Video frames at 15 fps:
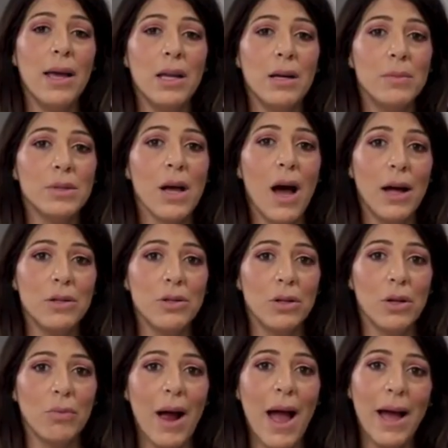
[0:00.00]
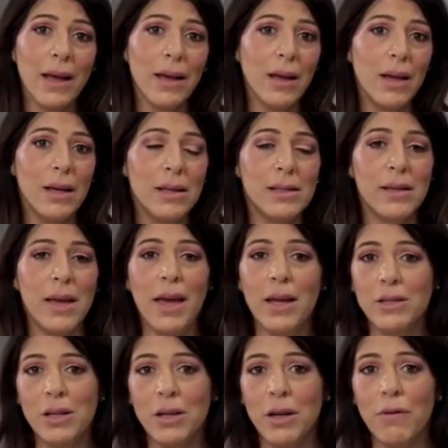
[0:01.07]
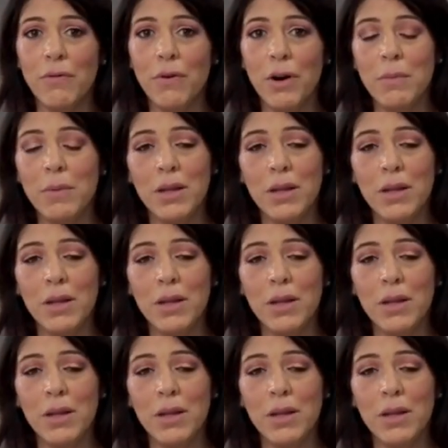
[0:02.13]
items onto the rack, scan to confirm